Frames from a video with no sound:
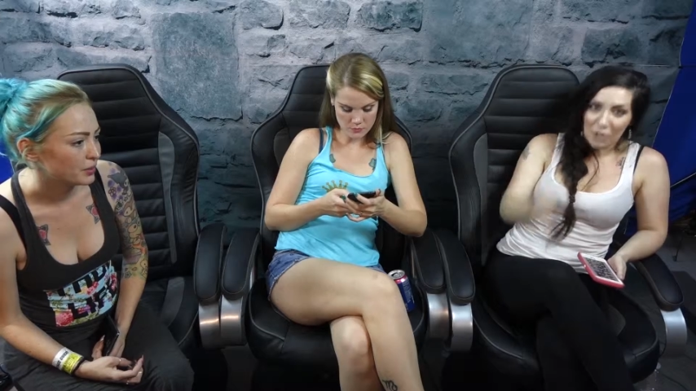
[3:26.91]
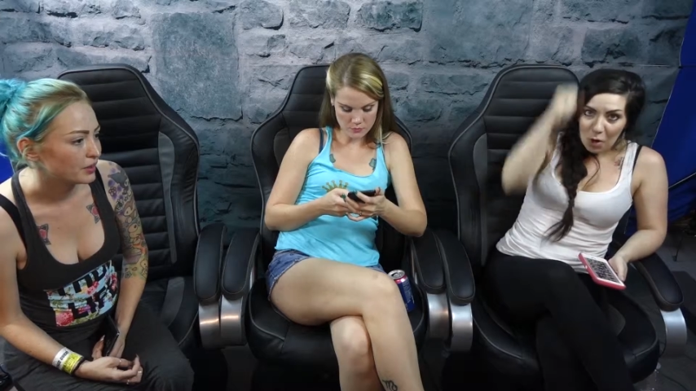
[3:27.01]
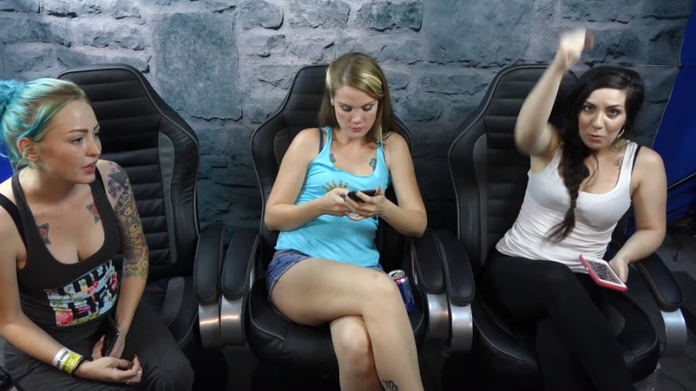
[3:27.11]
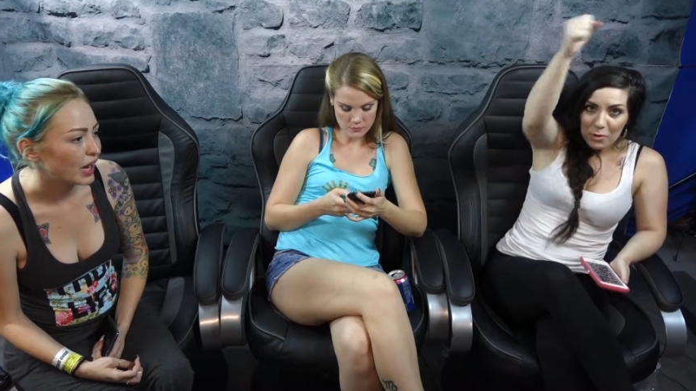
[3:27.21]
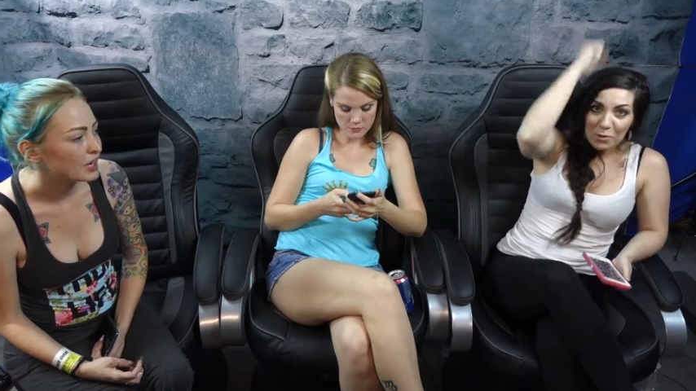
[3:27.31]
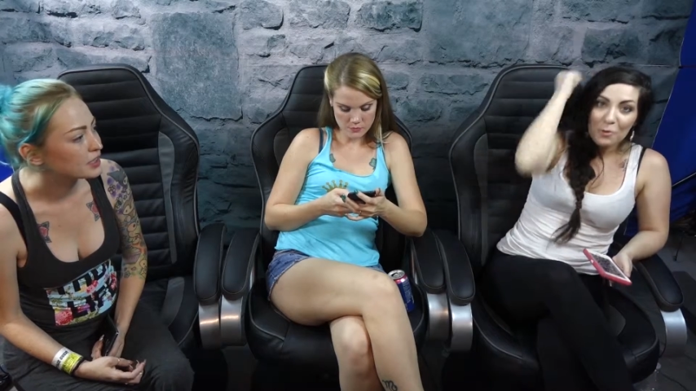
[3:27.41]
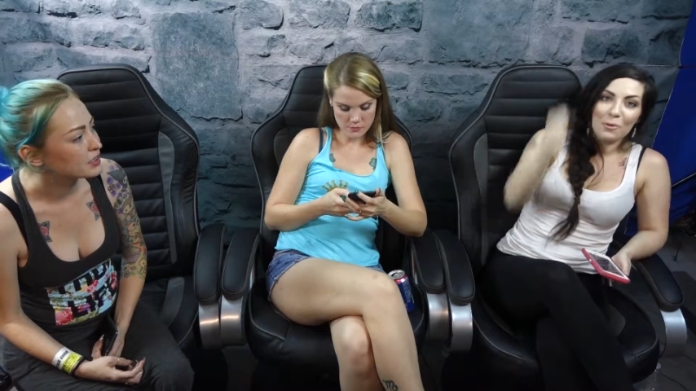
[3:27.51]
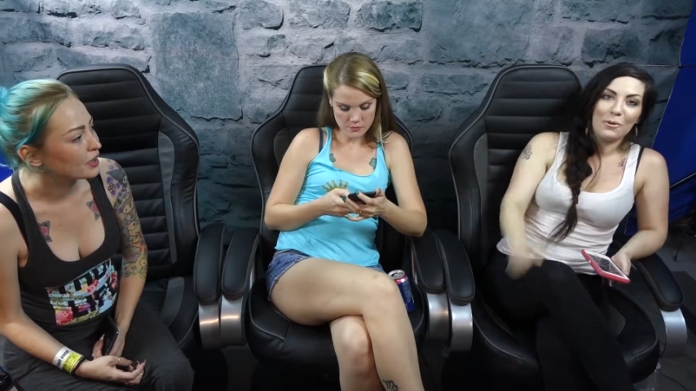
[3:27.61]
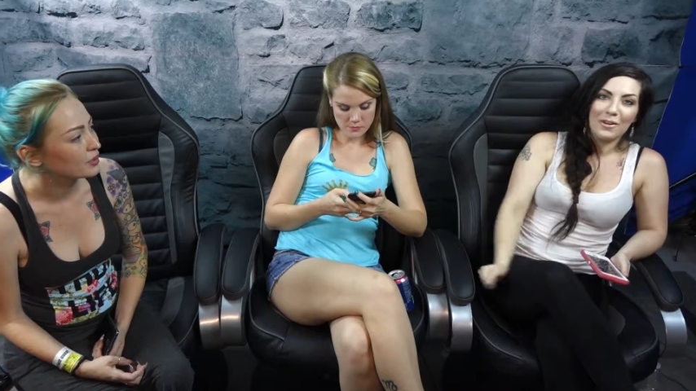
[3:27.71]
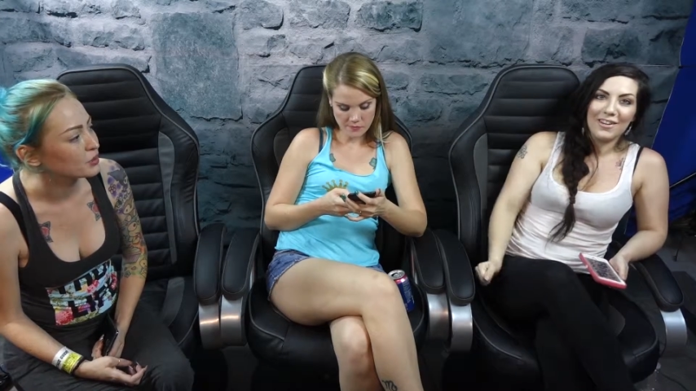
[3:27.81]
Speaker 1: Go you.
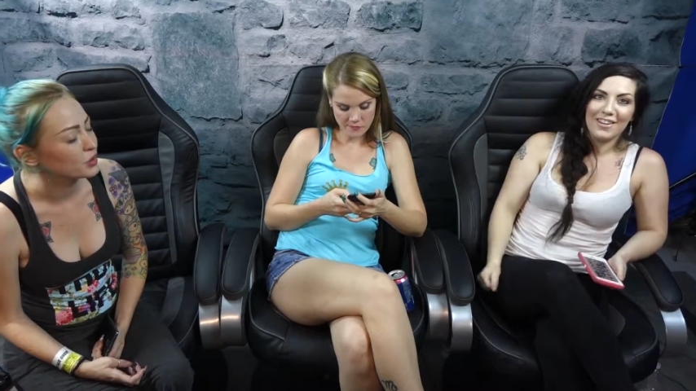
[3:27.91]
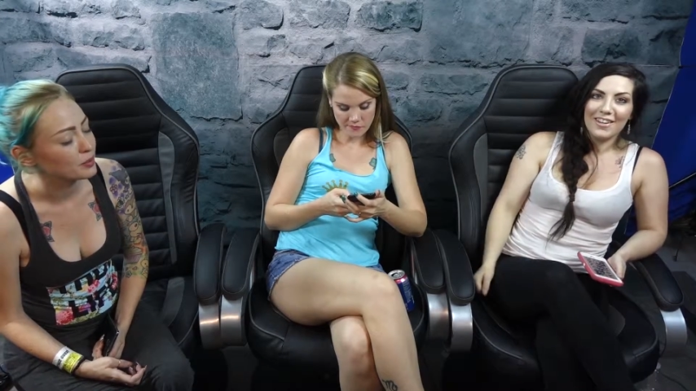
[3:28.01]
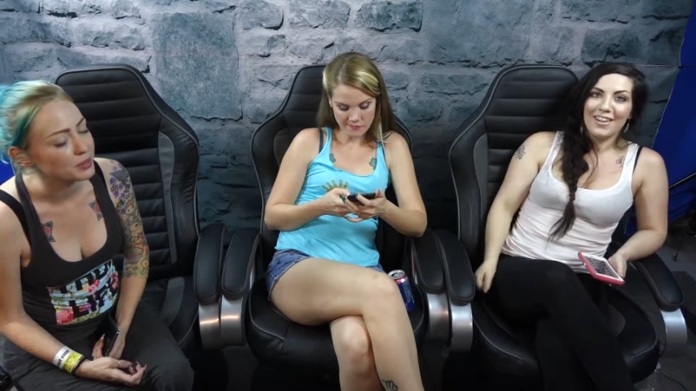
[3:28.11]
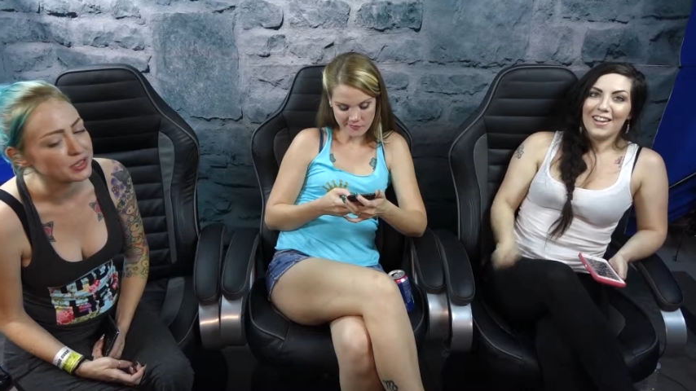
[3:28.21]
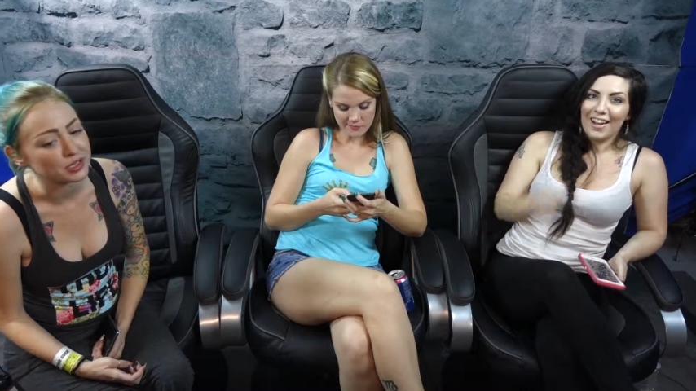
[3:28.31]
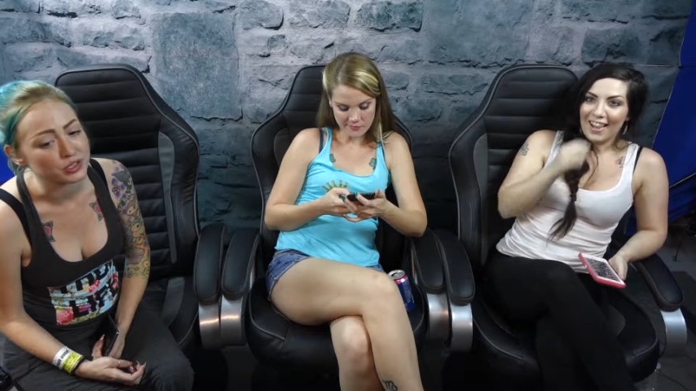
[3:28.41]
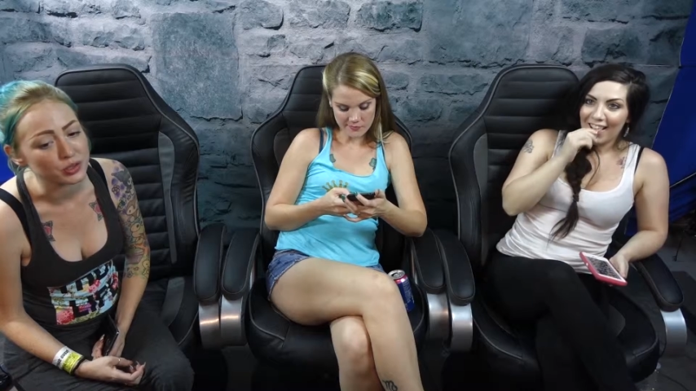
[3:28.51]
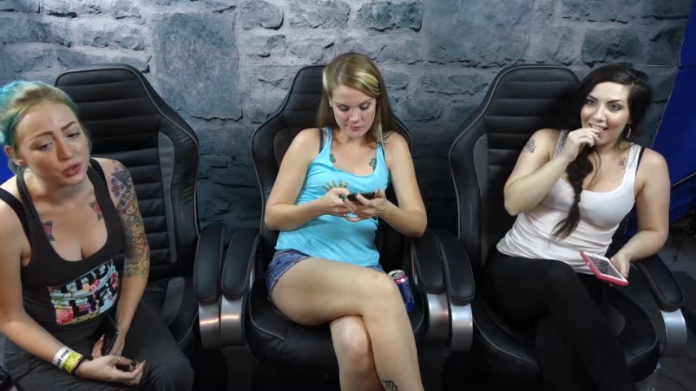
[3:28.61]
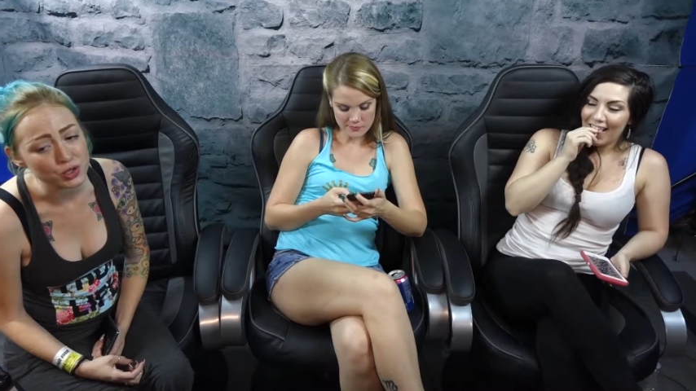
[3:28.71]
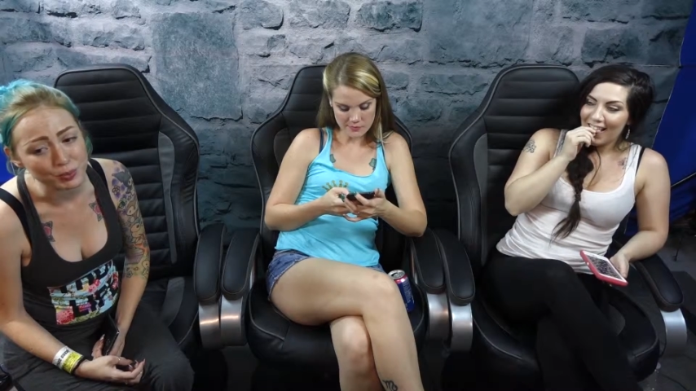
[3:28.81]
Donald Trump is a
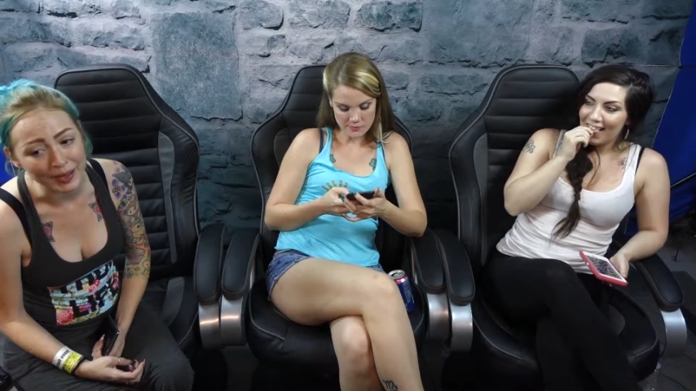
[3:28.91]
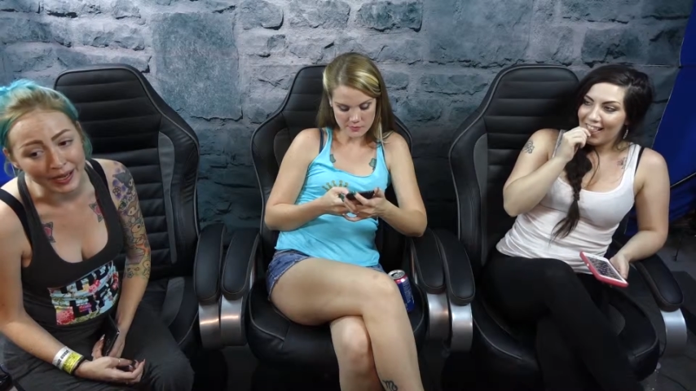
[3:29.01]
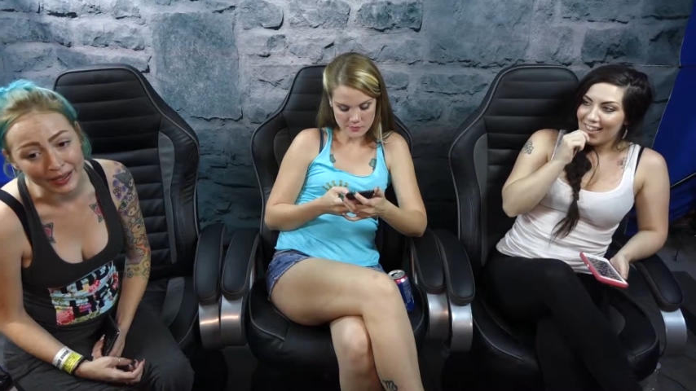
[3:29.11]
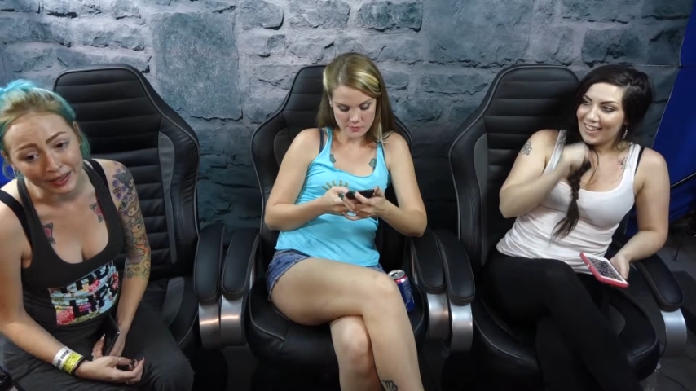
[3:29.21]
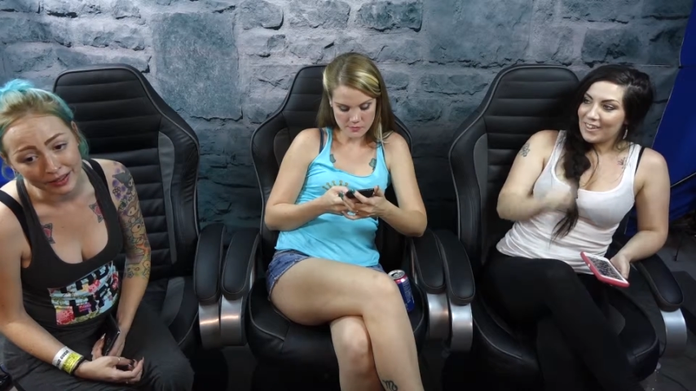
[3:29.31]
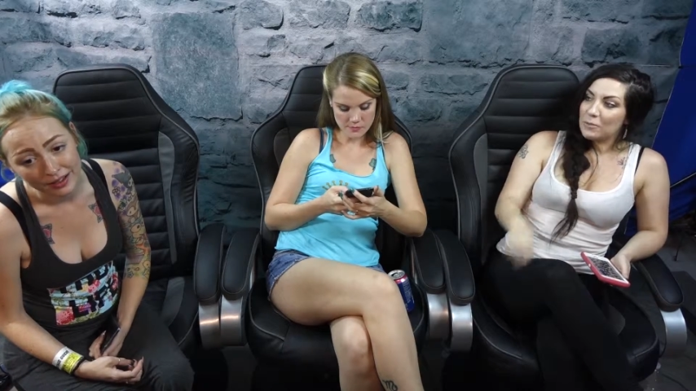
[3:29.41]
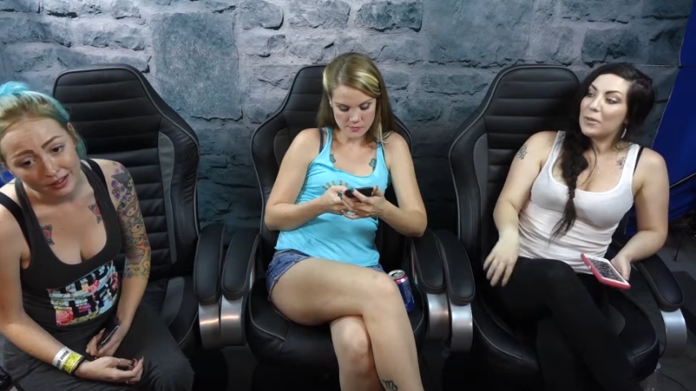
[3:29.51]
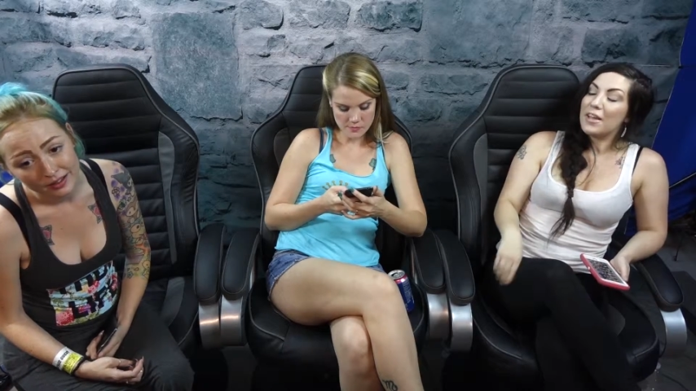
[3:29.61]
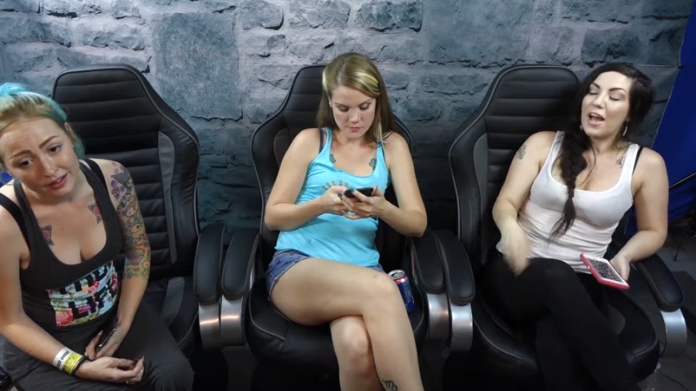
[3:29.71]
douchebag. Well,